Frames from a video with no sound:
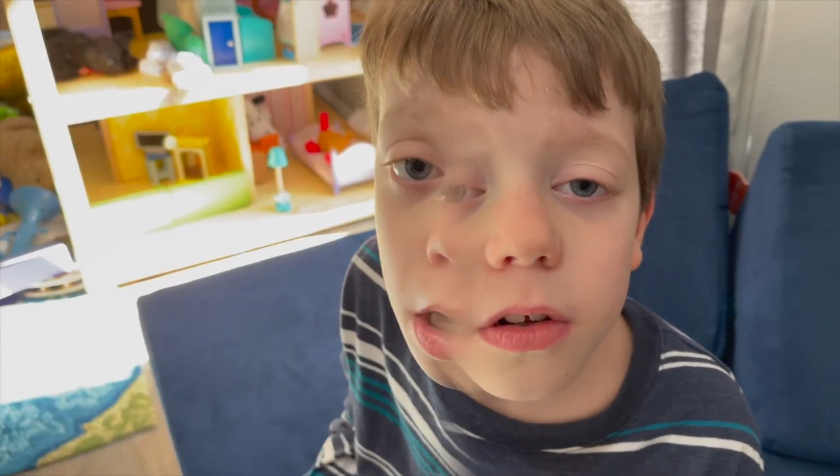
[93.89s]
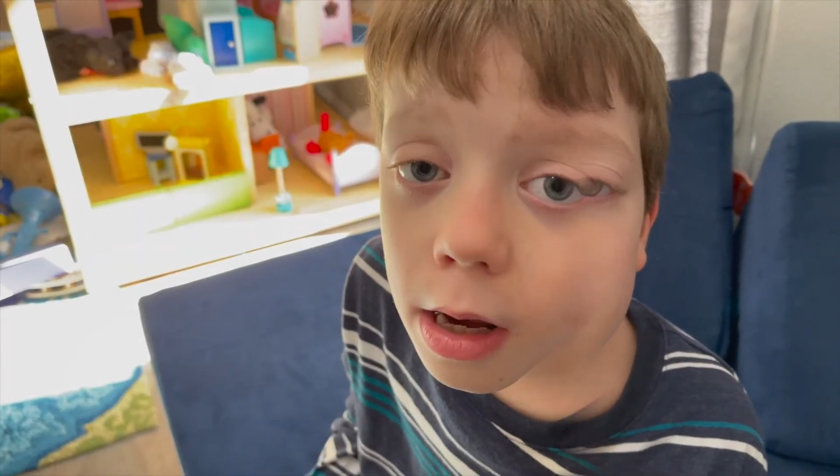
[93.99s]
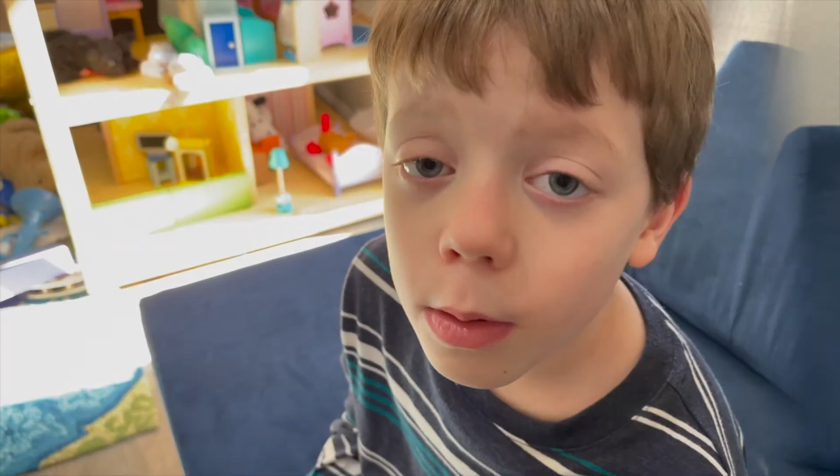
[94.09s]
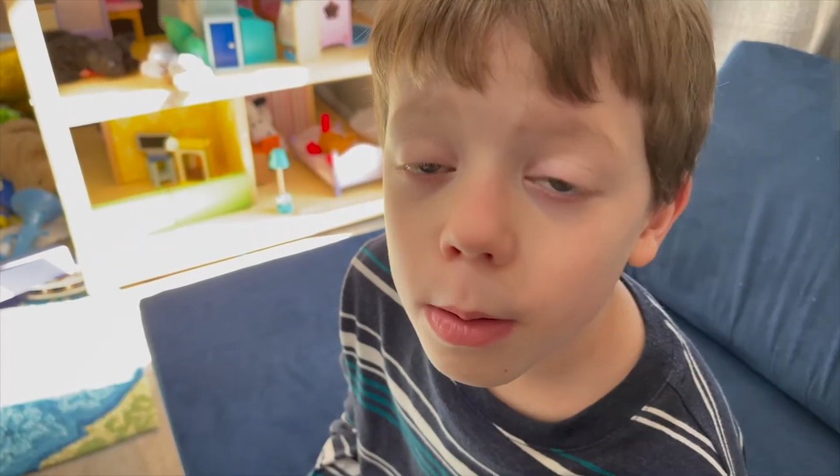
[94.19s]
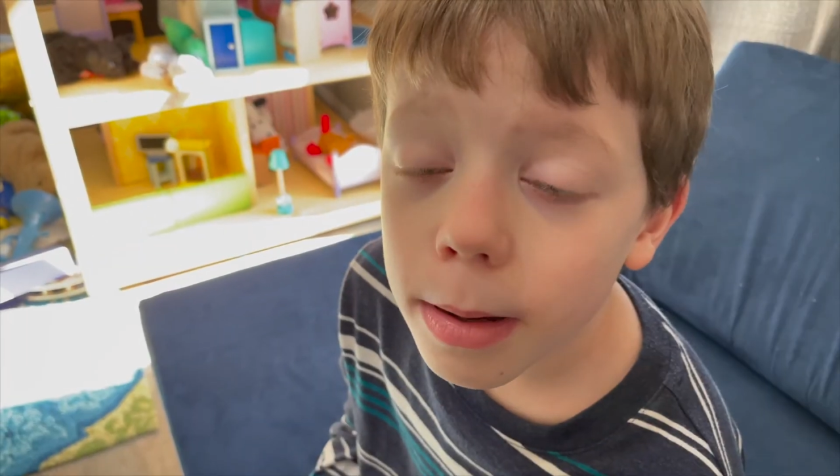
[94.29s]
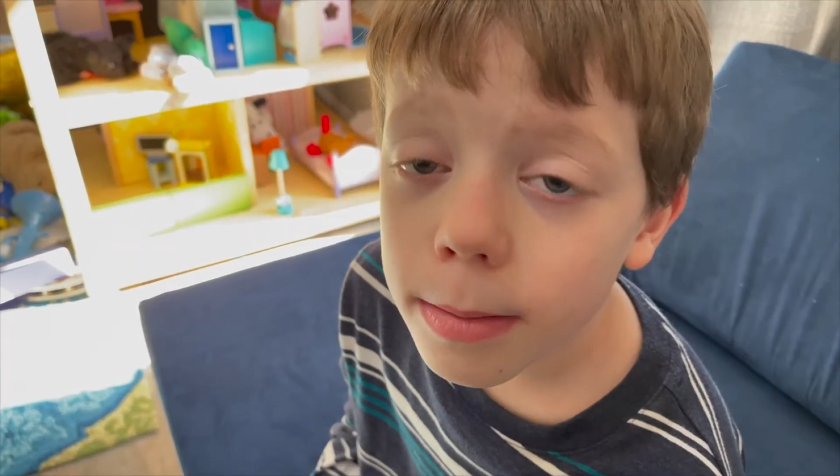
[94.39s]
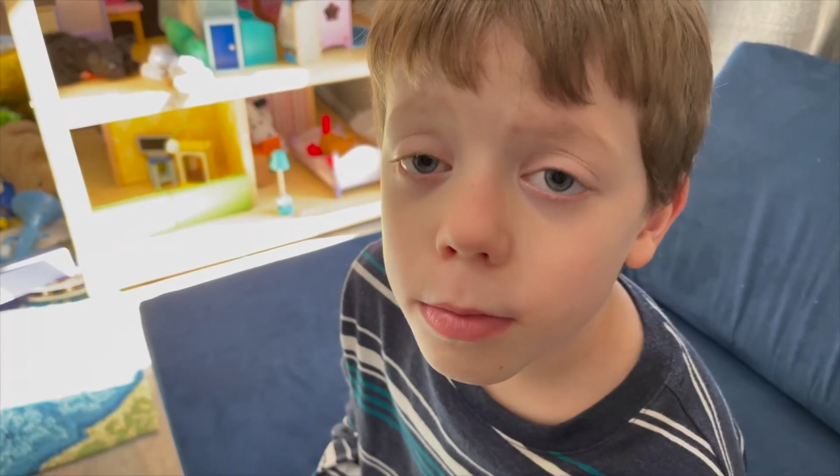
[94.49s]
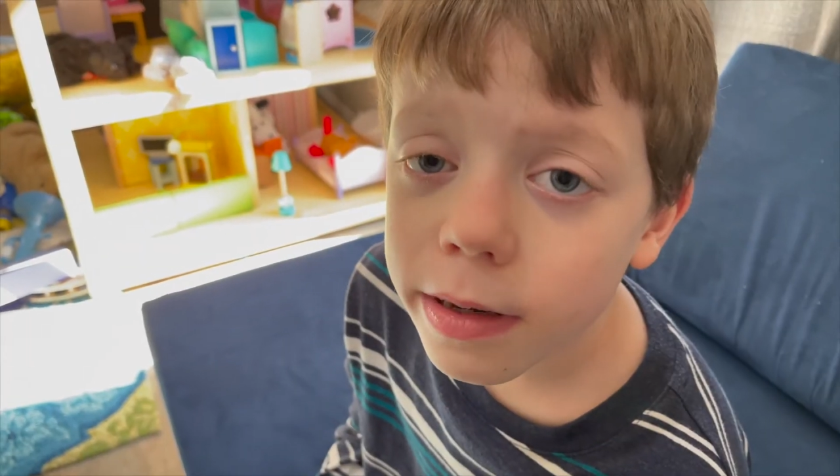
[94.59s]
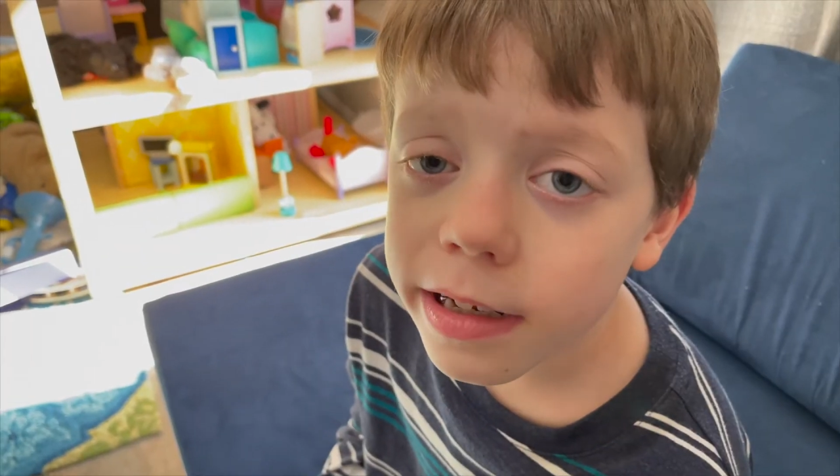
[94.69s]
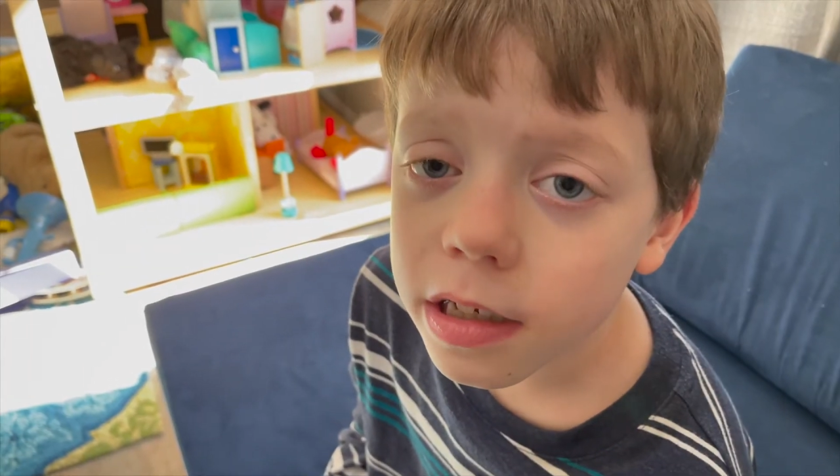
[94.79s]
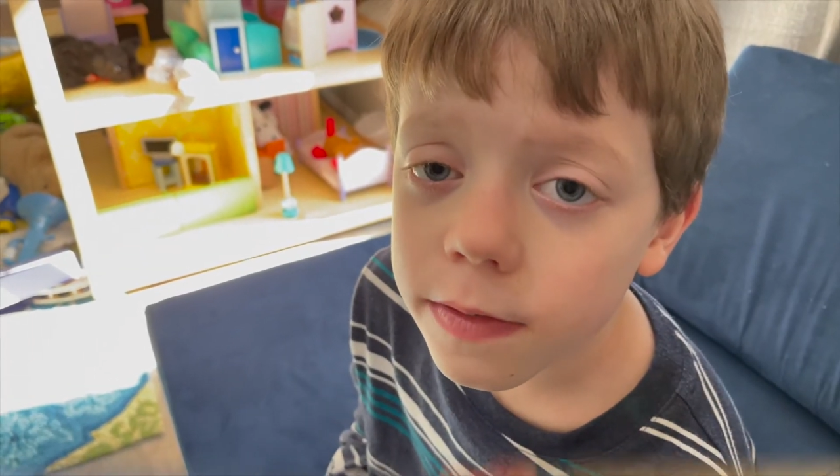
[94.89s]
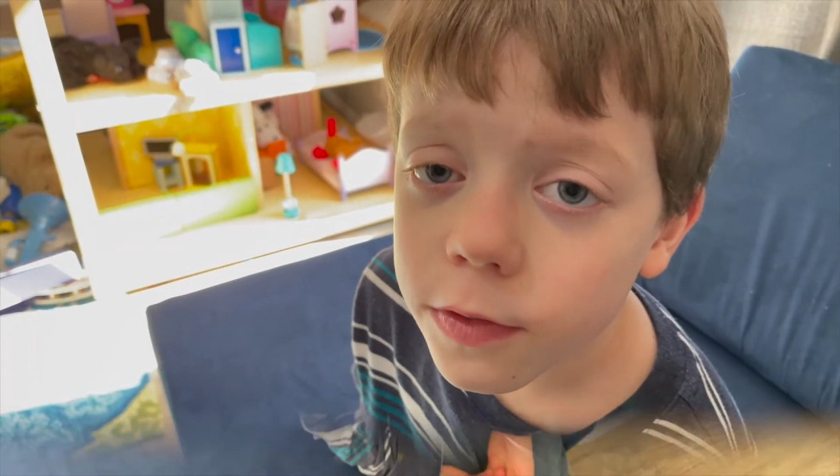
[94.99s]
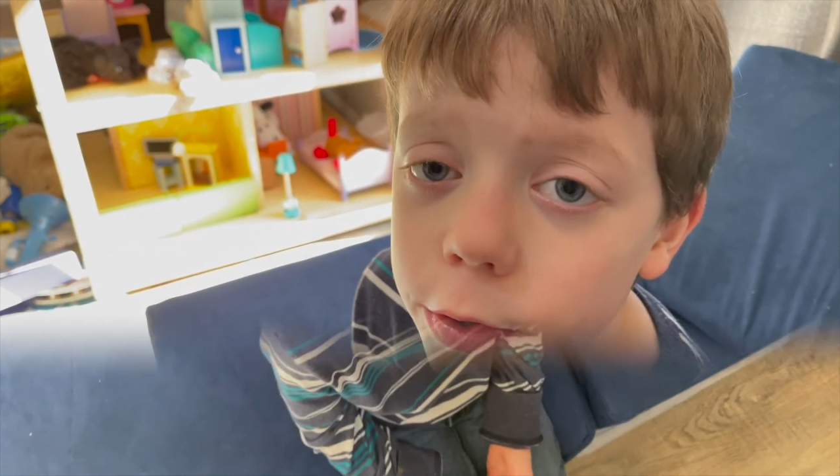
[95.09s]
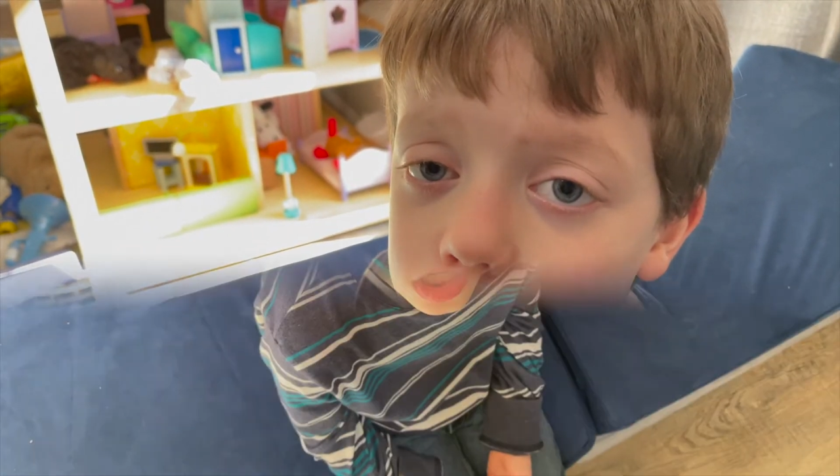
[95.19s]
in remembrance of her.